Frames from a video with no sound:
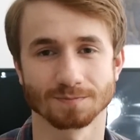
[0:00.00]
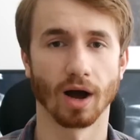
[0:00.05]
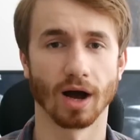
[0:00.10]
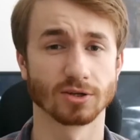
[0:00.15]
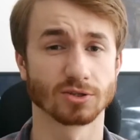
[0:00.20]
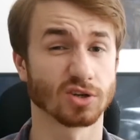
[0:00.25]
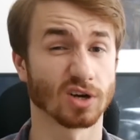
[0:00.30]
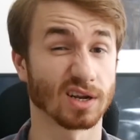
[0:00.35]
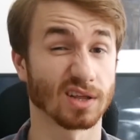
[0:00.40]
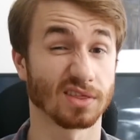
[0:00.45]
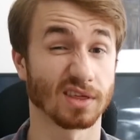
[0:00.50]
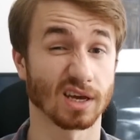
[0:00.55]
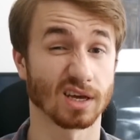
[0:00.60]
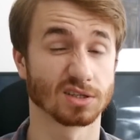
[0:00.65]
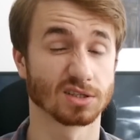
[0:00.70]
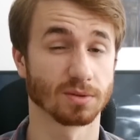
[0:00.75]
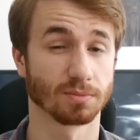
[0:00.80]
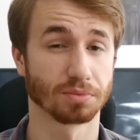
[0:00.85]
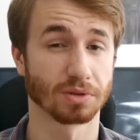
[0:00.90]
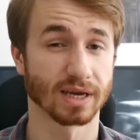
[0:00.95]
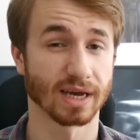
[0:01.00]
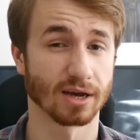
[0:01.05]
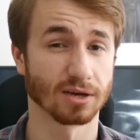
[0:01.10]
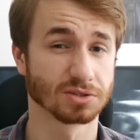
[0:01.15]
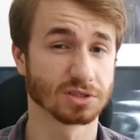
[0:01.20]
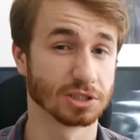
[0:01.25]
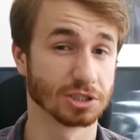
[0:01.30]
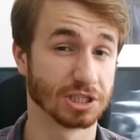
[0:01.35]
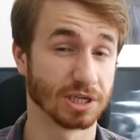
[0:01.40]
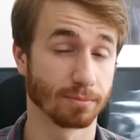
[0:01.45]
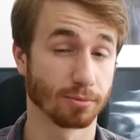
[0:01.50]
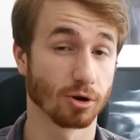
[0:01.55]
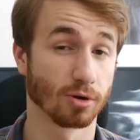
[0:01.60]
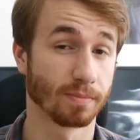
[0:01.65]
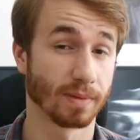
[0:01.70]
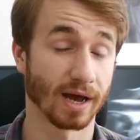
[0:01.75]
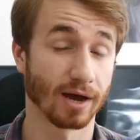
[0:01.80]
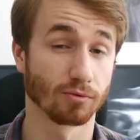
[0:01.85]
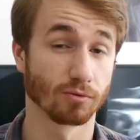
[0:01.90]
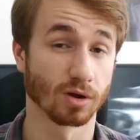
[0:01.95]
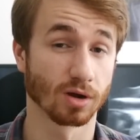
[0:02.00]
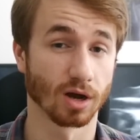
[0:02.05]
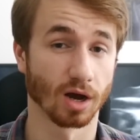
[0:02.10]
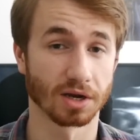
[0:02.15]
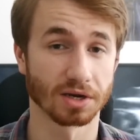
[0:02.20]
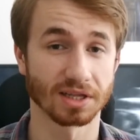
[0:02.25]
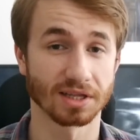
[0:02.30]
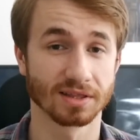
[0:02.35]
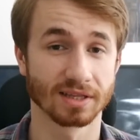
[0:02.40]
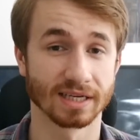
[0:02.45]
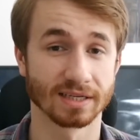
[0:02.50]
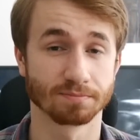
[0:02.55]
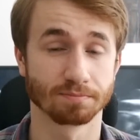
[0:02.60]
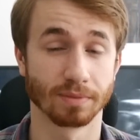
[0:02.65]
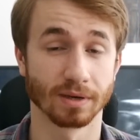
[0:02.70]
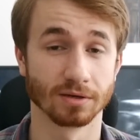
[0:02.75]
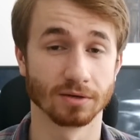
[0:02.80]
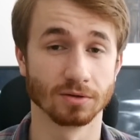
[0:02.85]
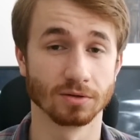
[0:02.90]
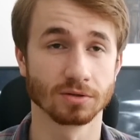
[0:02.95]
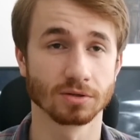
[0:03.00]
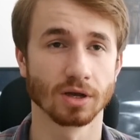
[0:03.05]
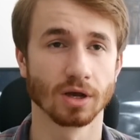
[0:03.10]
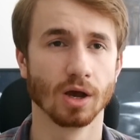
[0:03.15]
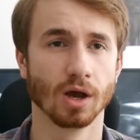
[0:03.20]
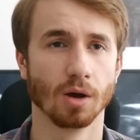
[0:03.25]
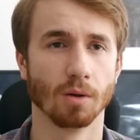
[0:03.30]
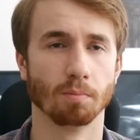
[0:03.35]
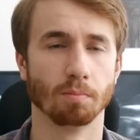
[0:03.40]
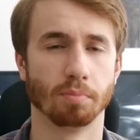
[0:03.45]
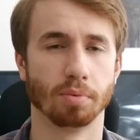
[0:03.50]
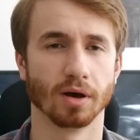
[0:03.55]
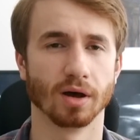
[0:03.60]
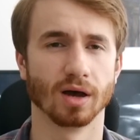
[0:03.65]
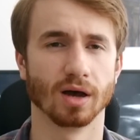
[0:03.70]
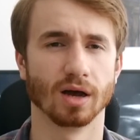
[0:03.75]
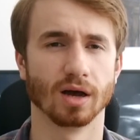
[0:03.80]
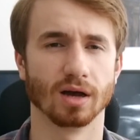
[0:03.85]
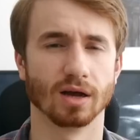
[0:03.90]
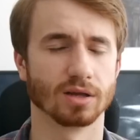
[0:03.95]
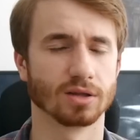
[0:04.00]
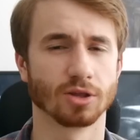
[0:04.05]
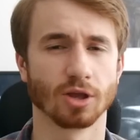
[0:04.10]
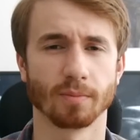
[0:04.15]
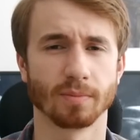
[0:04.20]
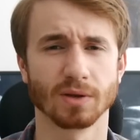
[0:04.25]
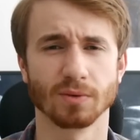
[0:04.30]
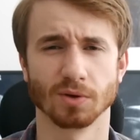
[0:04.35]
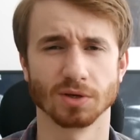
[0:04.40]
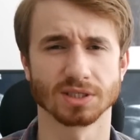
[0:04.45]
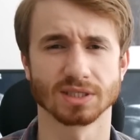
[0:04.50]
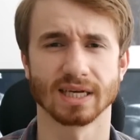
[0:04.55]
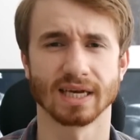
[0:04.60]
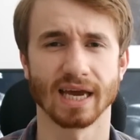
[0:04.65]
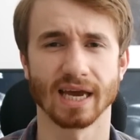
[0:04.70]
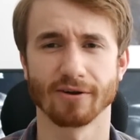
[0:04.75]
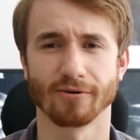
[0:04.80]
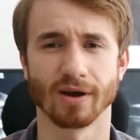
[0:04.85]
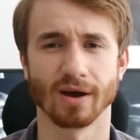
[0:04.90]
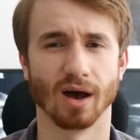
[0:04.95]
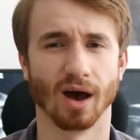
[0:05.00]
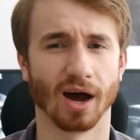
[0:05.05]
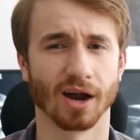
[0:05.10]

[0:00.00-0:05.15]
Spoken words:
I was trying to think of something else to gibber about regarding this build, but nobody wants to hear it.